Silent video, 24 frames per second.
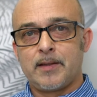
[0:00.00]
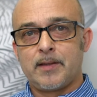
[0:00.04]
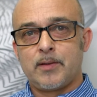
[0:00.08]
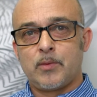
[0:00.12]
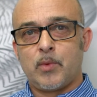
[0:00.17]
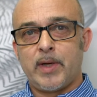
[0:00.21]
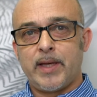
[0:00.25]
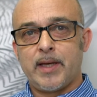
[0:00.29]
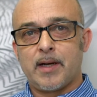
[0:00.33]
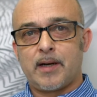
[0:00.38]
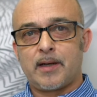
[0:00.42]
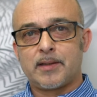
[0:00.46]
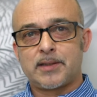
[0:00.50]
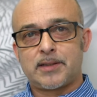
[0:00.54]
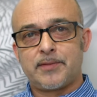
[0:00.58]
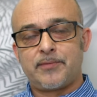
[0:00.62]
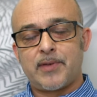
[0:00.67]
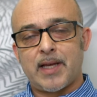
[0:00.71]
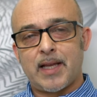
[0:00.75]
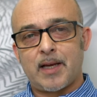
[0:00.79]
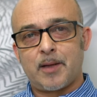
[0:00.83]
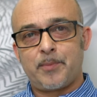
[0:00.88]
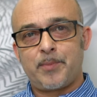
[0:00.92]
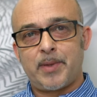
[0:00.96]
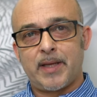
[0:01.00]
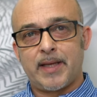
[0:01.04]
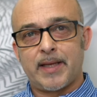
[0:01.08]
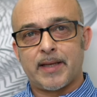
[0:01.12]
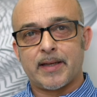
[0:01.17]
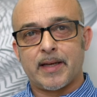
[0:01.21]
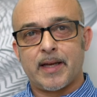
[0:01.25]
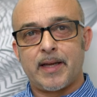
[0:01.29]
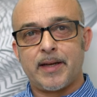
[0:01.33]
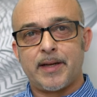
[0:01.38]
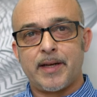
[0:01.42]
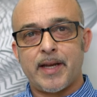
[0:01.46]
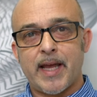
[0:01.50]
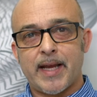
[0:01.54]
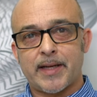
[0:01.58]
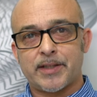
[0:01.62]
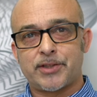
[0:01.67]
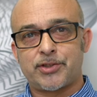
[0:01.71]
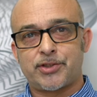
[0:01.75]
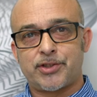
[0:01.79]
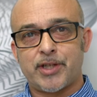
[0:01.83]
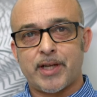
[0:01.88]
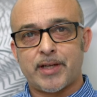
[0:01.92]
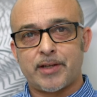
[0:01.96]
We are developing a
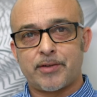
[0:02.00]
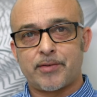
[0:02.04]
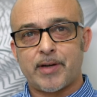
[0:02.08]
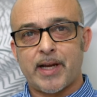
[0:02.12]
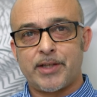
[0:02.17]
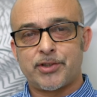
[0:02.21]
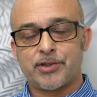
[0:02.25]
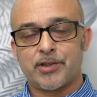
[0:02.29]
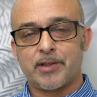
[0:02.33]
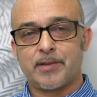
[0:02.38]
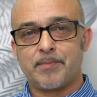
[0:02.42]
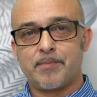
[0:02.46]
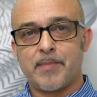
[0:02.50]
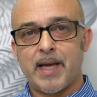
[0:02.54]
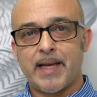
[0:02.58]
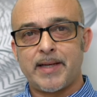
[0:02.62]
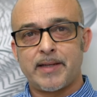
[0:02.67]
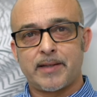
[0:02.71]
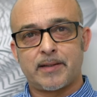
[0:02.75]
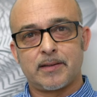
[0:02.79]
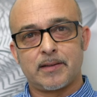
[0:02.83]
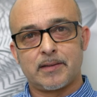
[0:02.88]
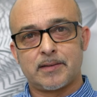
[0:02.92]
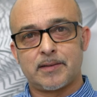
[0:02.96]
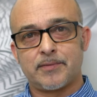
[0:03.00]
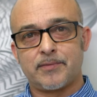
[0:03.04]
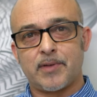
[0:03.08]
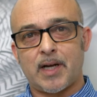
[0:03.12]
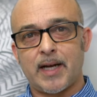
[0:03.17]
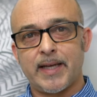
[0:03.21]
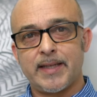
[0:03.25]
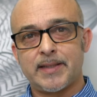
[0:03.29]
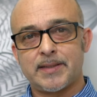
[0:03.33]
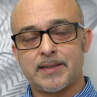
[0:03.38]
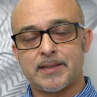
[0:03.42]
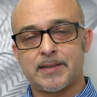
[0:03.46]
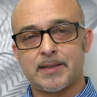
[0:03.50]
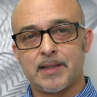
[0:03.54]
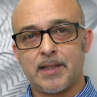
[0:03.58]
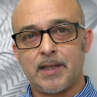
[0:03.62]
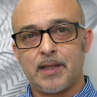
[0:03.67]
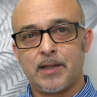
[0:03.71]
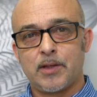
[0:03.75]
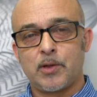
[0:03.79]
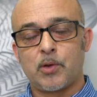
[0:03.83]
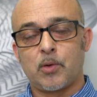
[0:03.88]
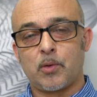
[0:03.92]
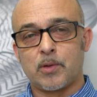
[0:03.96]
next generation medical device
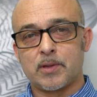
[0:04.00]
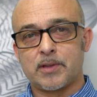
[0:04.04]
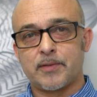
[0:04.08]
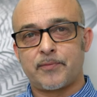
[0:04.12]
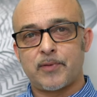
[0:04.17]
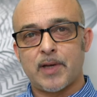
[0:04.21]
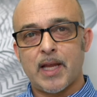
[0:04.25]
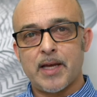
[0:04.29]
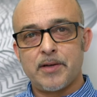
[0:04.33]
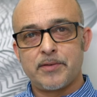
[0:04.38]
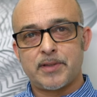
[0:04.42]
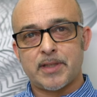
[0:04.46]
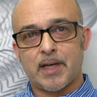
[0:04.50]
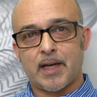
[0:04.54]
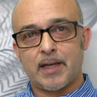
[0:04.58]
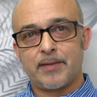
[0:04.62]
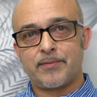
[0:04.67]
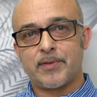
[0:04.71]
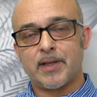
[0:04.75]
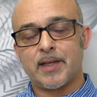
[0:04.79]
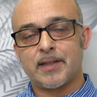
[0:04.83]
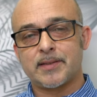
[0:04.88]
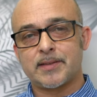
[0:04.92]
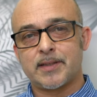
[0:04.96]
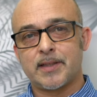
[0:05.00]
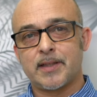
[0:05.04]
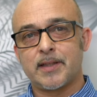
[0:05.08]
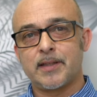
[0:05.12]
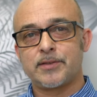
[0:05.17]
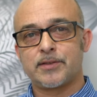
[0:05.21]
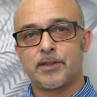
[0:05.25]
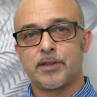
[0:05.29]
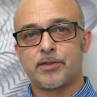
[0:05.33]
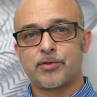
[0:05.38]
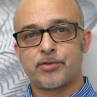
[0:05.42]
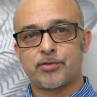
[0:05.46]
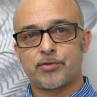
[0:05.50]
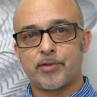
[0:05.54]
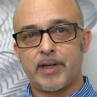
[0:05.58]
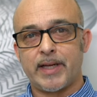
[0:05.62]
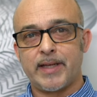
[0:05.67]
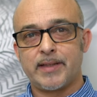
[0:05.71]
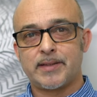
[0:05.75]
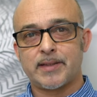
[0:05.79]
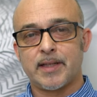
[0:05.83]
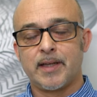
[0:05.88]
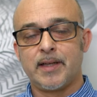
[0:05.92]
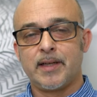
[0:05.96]
called a flow diverter to
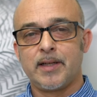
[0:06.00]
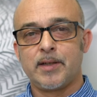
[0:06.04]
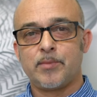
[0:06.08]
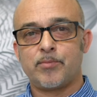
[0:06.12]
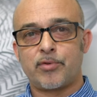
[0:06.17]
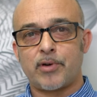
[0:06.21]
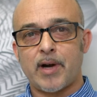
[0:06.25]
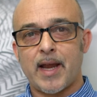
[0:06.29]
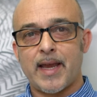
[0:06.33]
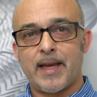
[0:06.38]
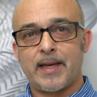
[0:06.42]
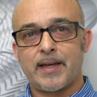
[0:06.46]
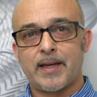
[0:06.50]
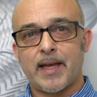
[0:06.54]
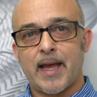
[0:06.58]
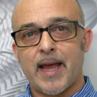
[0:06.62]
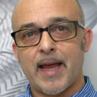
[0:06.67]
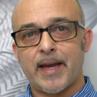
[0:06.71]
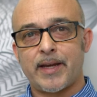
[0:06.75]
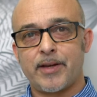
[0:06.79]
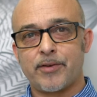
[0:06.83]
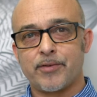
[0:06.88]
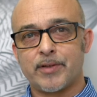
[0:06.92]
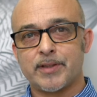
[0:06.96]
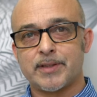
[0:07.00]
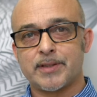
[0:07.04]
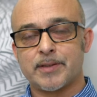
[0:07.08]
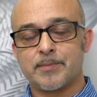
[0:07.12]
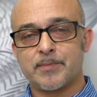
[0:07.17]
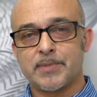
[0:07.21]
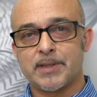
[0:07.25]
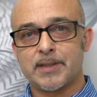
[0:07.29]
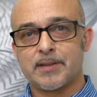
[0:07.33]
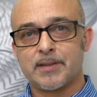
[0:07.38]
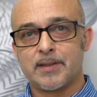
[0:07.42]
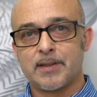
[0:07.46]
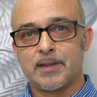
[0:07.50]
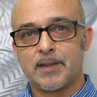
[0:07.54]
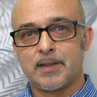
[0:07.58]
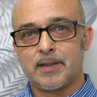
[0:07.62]
treat brain aneurysms.